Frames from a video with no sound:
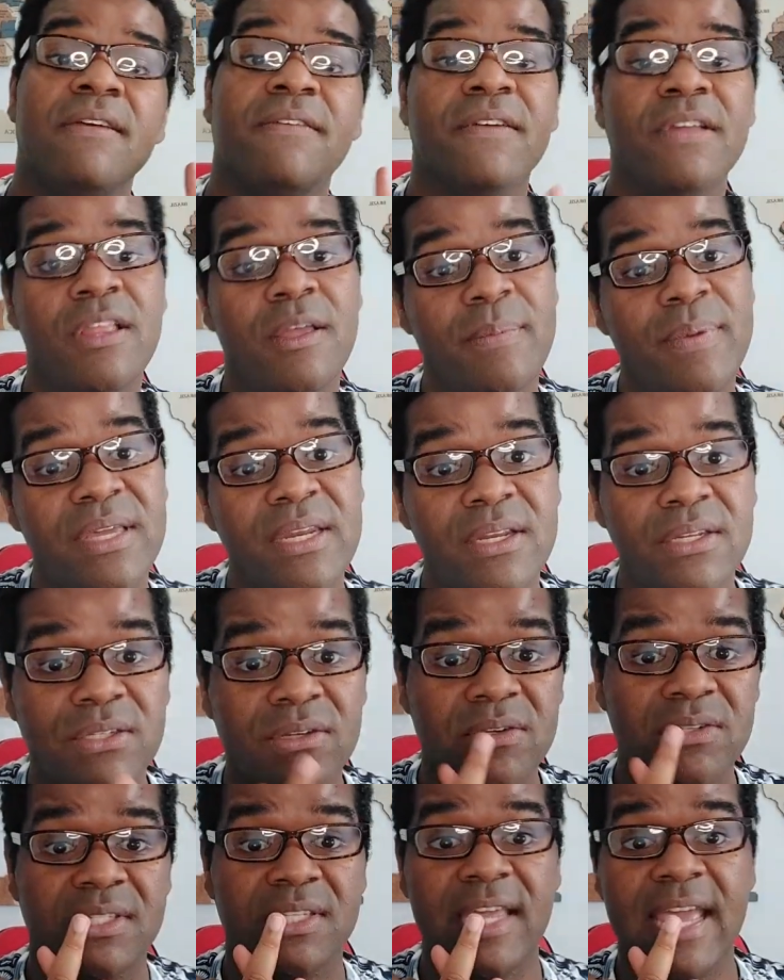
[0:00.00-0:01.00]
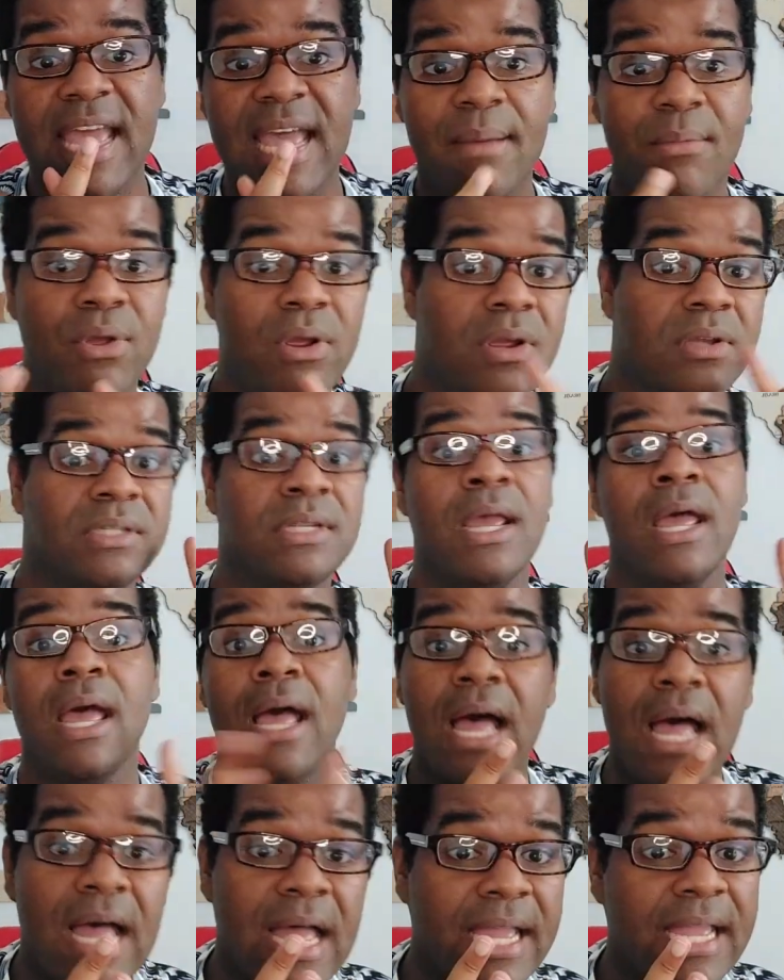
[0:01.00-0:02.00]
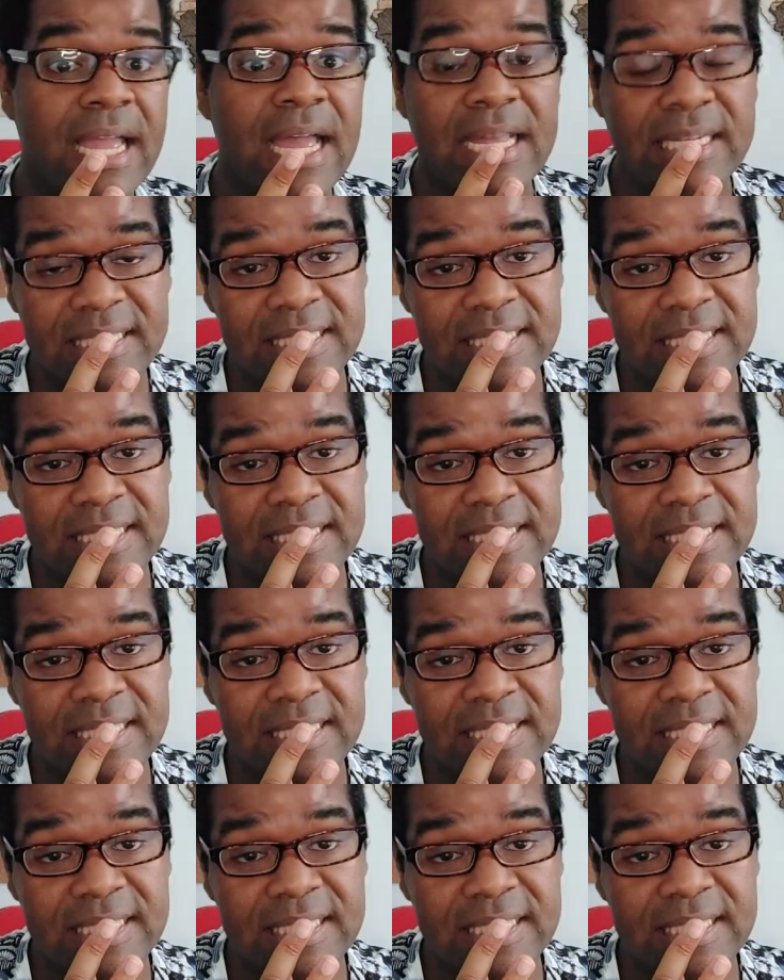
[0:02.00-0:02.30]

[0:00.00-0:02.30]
Filipinos are scammers. I got